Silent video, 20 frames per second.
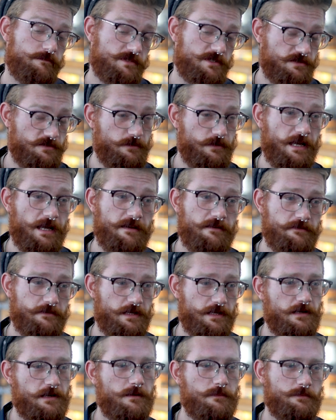to have
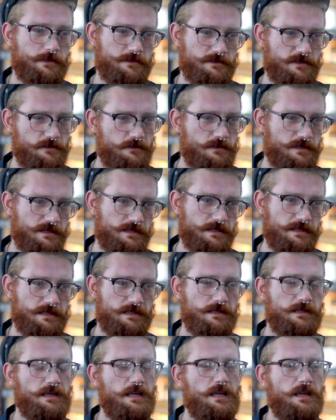that opportunity